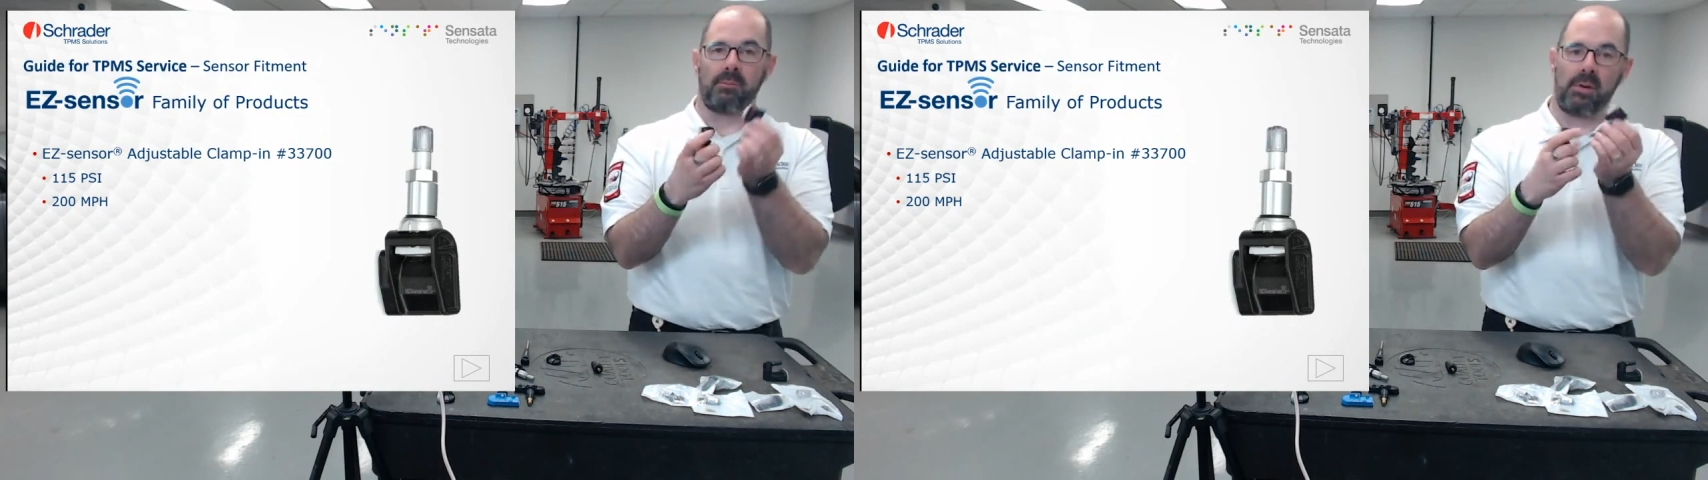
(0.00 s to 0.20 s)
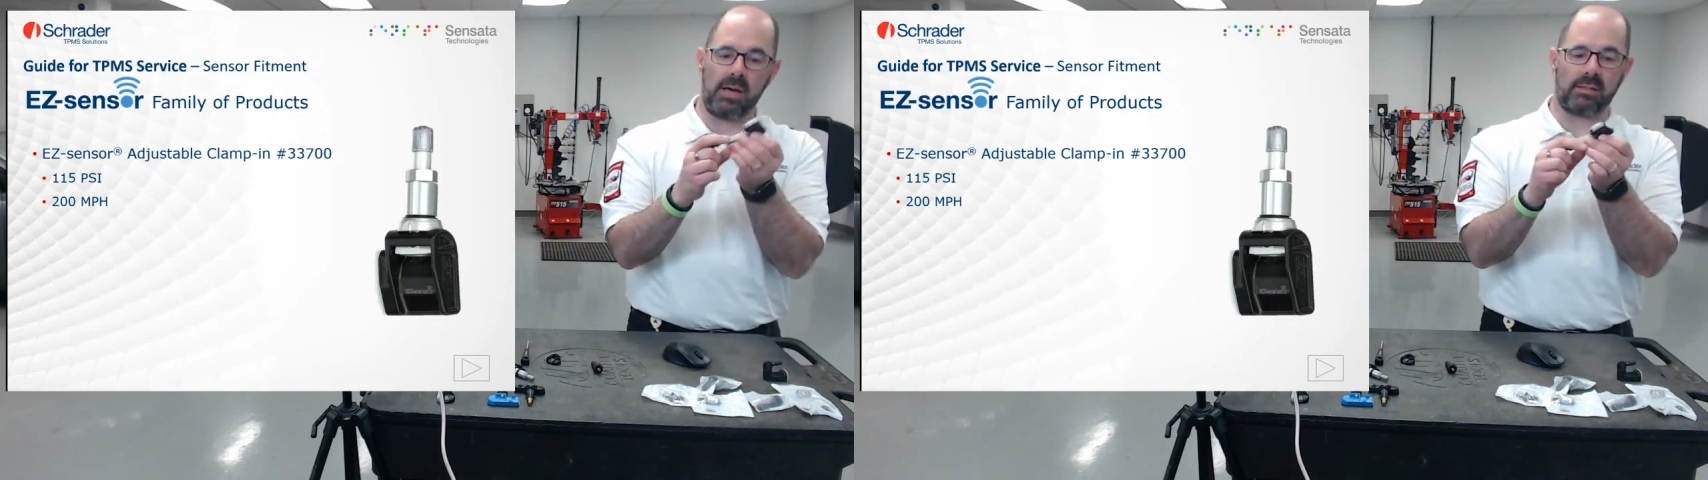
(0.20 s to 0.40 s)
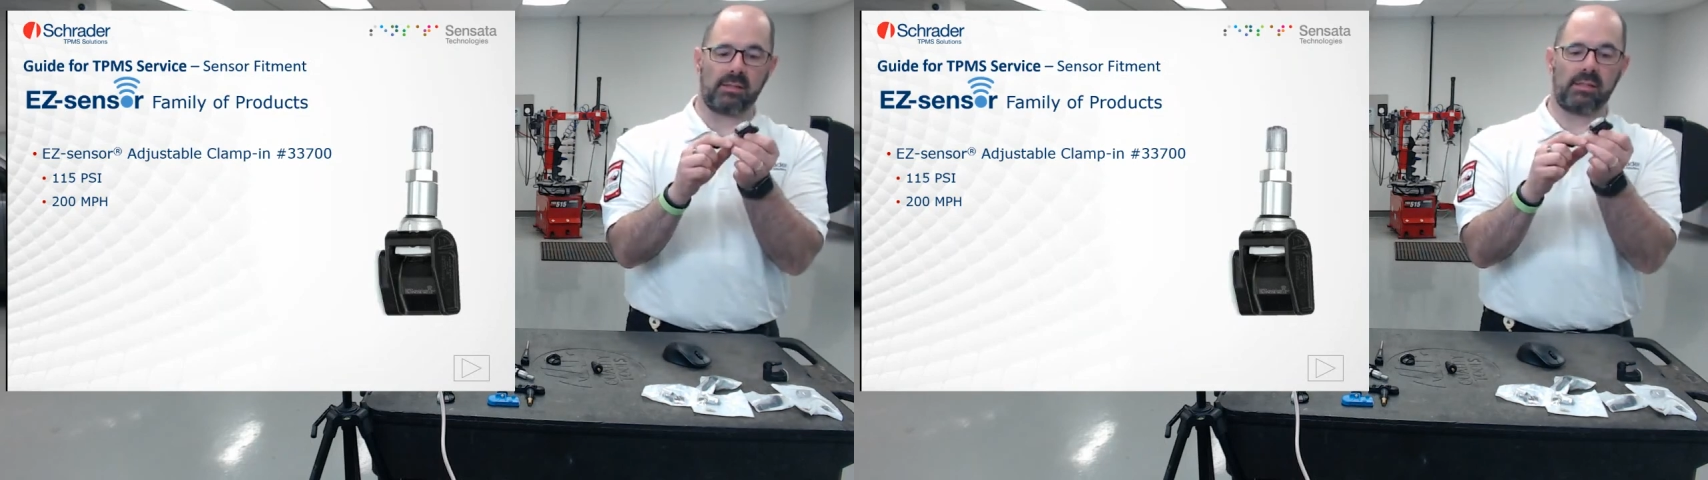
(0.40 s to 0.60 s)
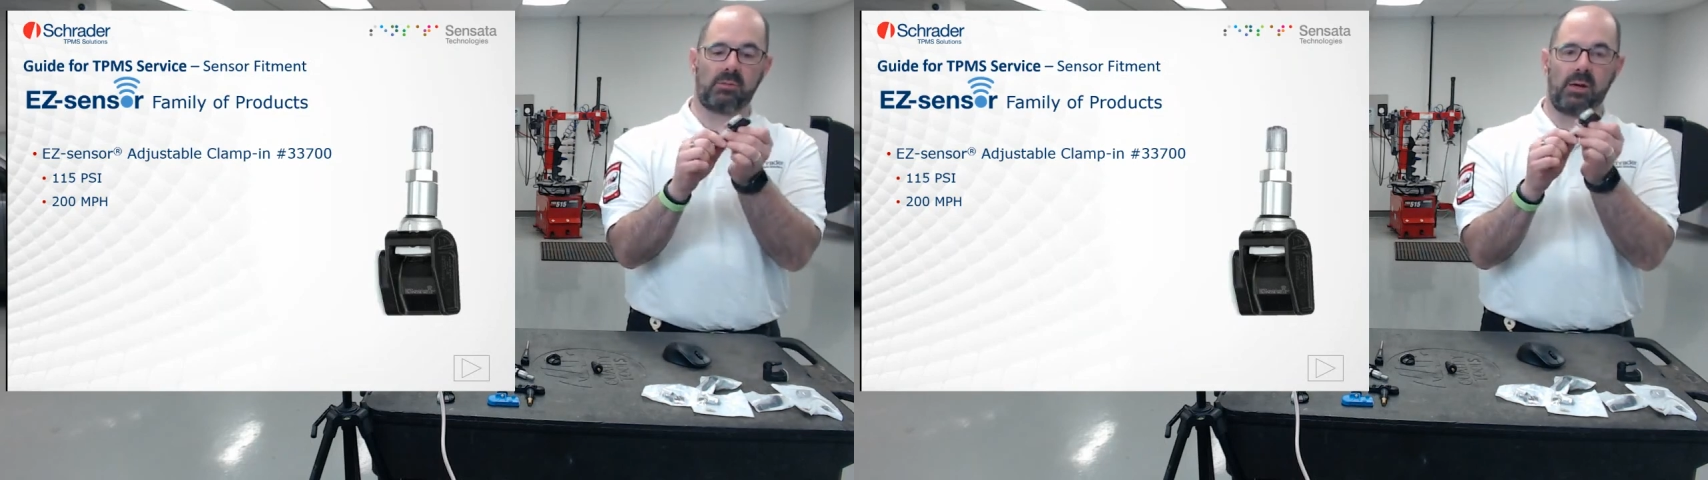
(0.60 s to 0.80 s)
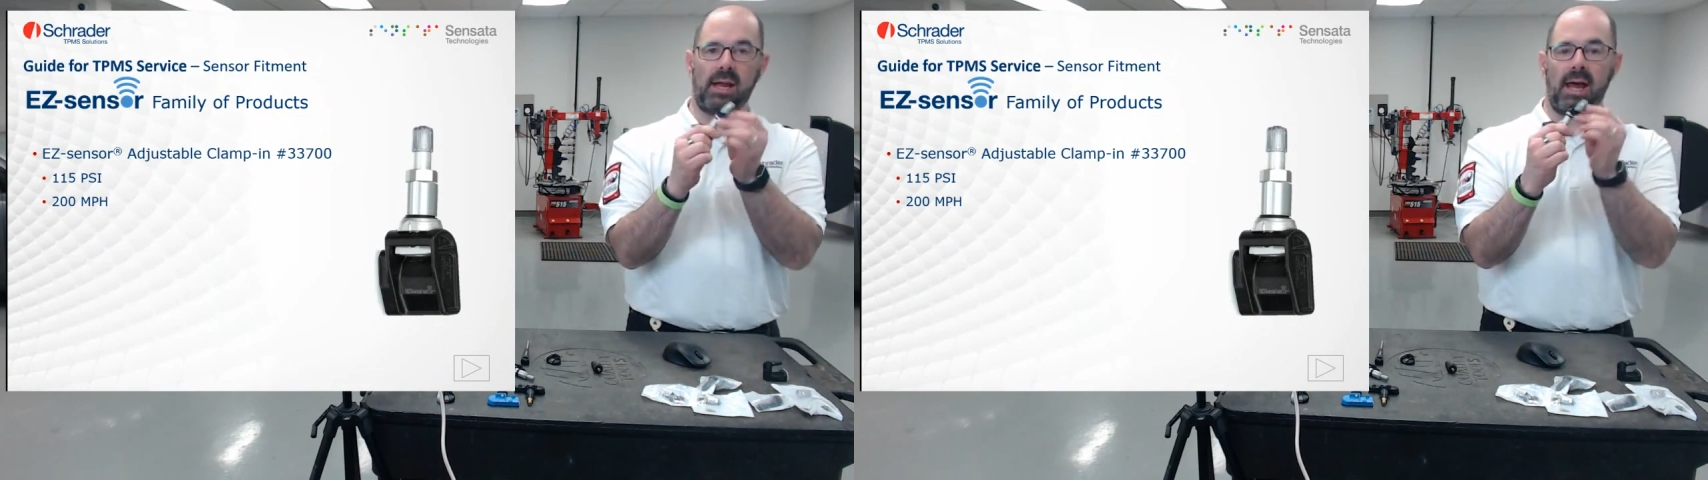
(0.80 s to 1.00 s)
but
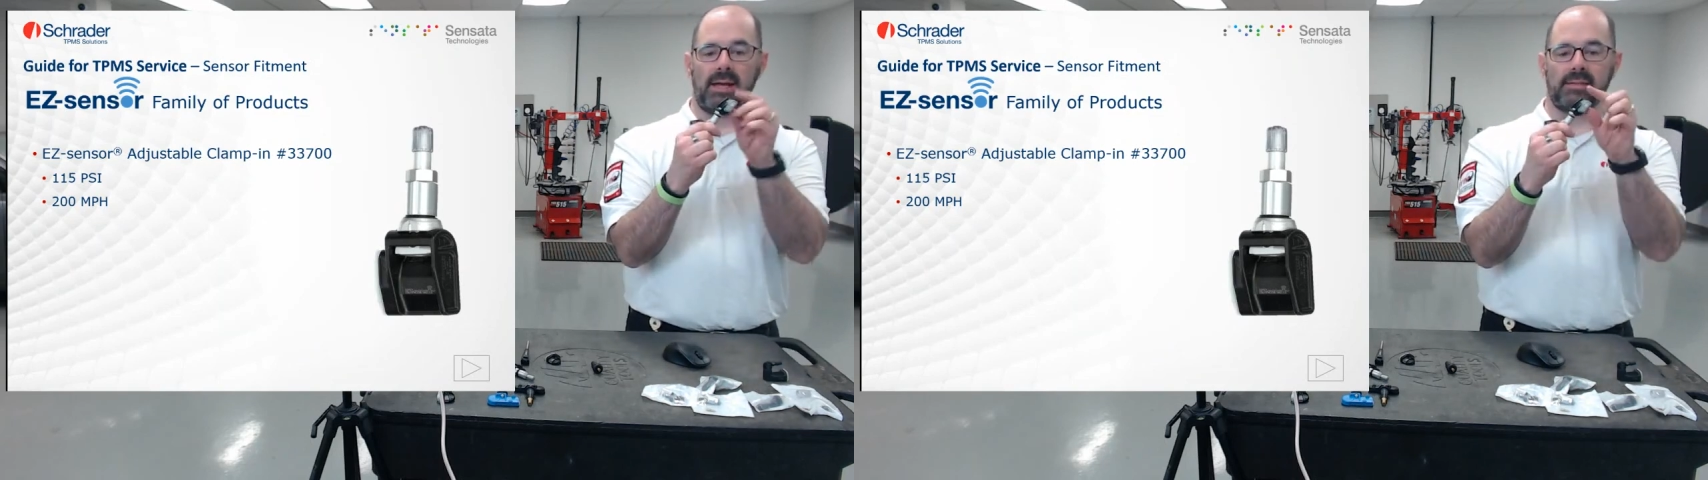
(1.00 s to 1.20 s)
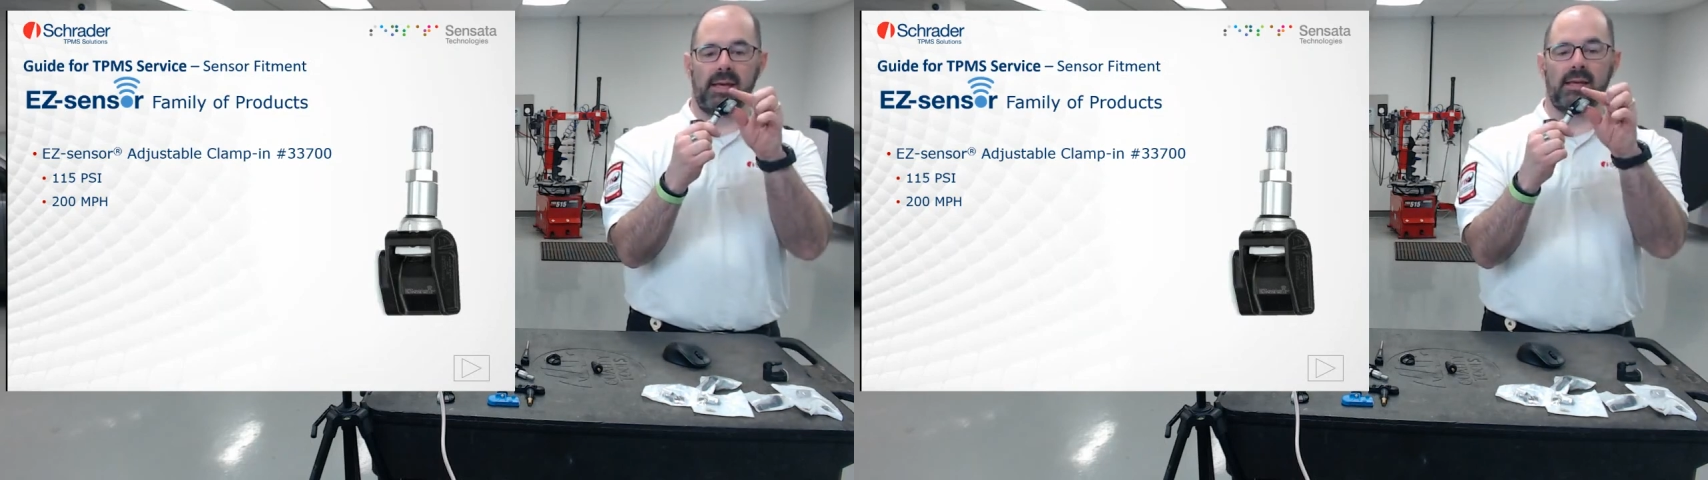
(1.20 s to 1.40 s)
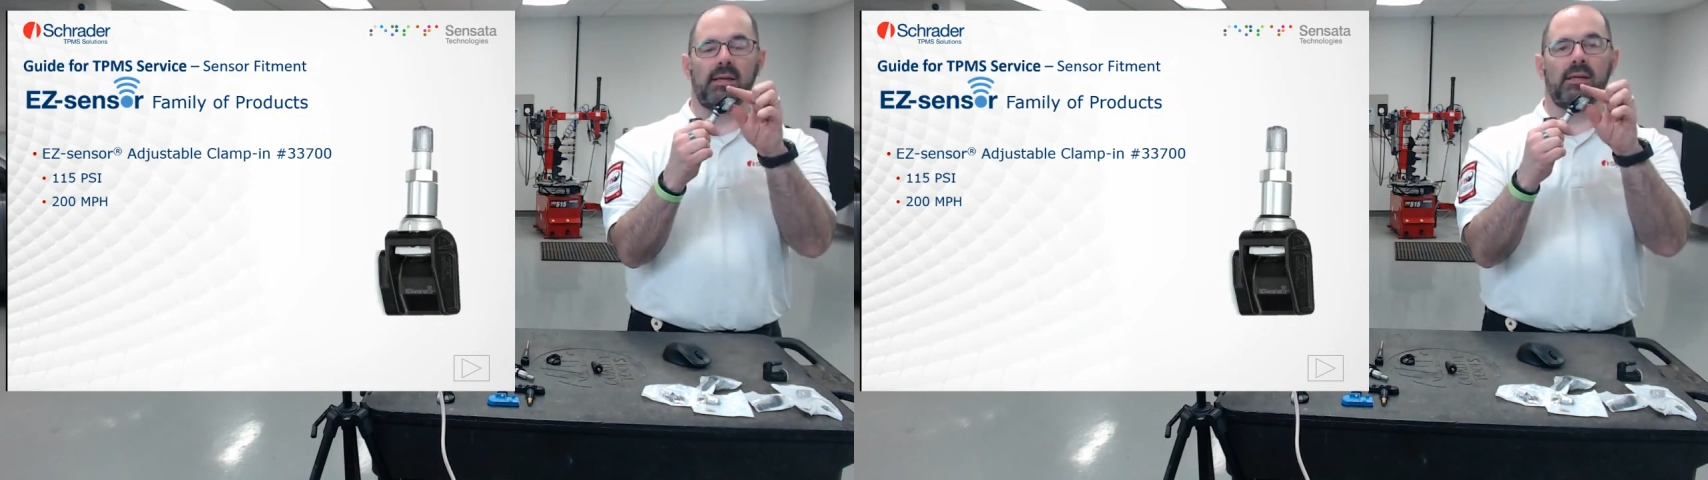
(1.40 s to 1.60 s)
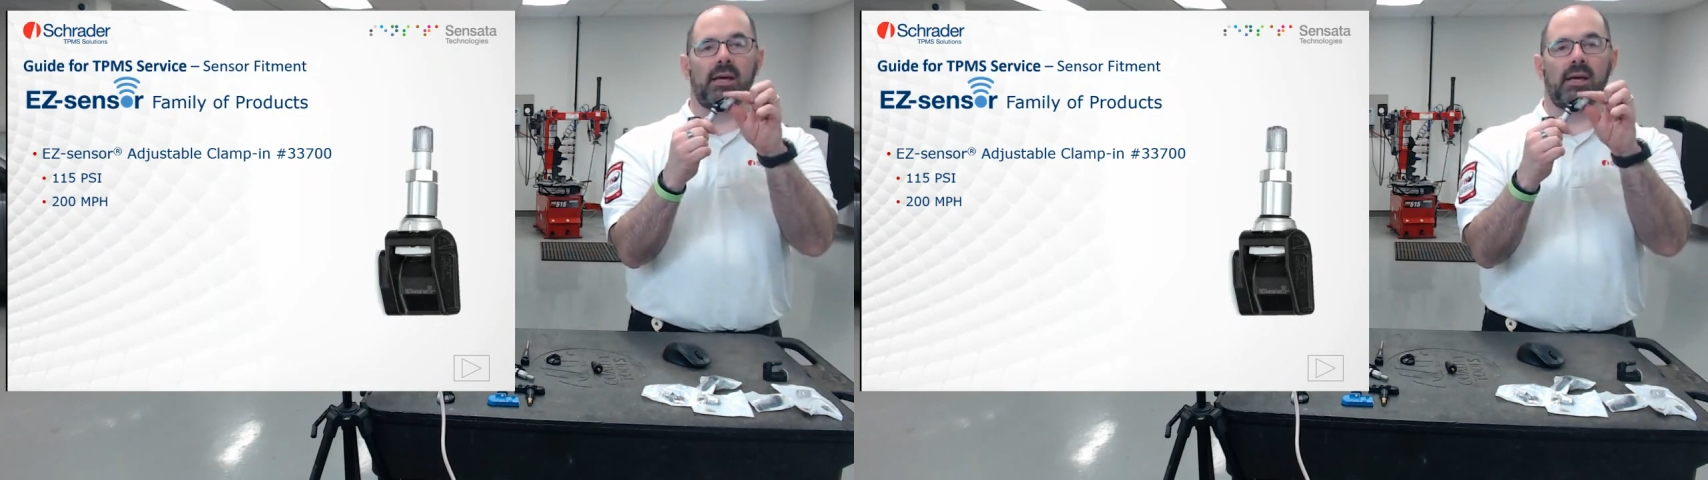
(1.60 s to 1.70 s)
this one has a